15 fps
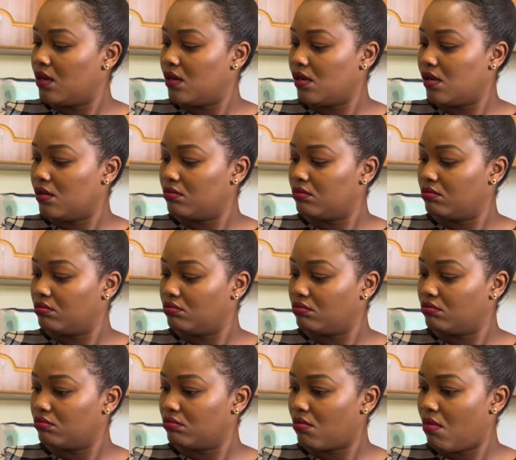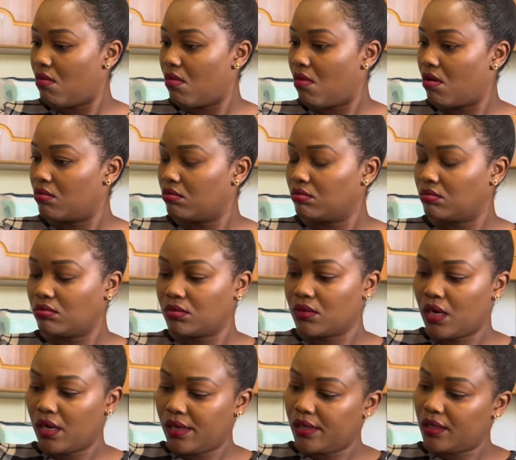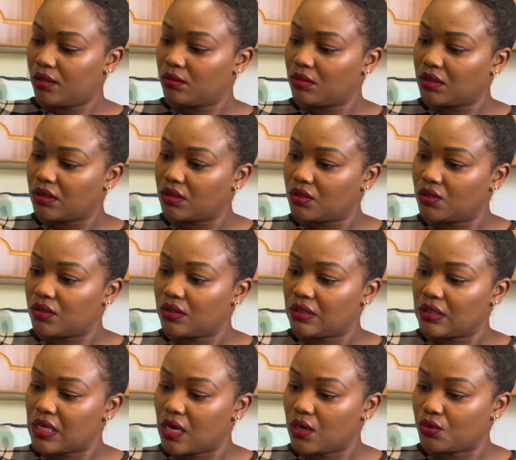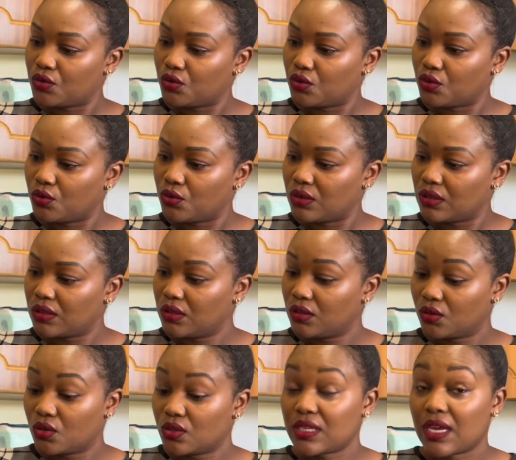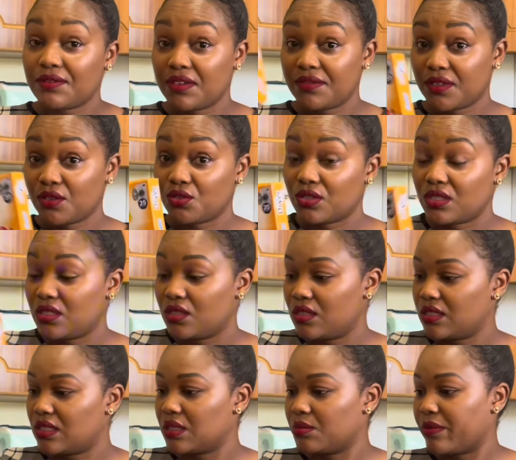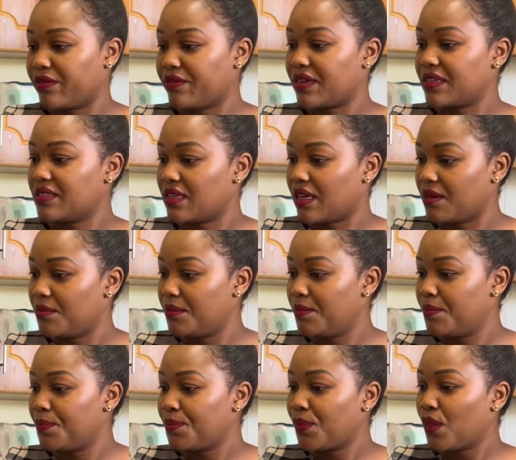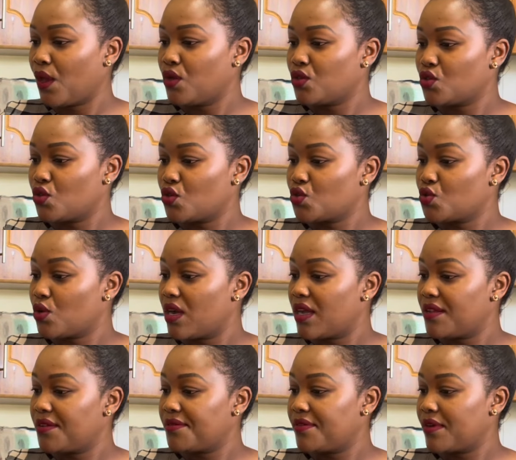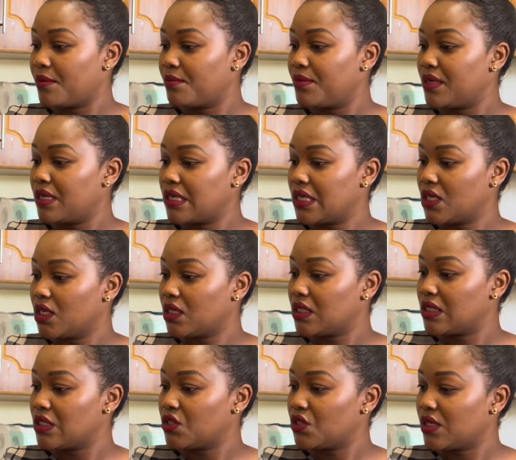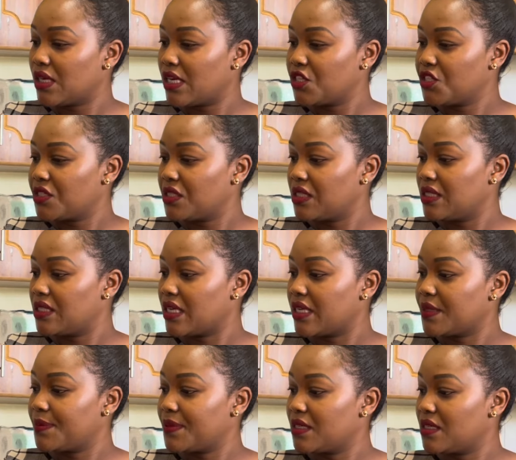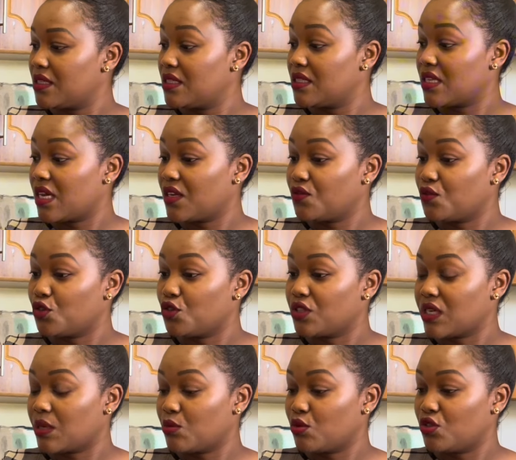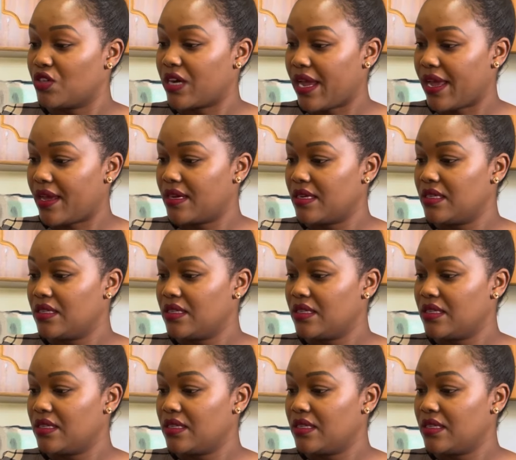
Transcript: Um, let me just read how to use it because I've never used it. This is my first time. So Swirl Fabric Conditioner Sheets, especially designed for your tumble dryer.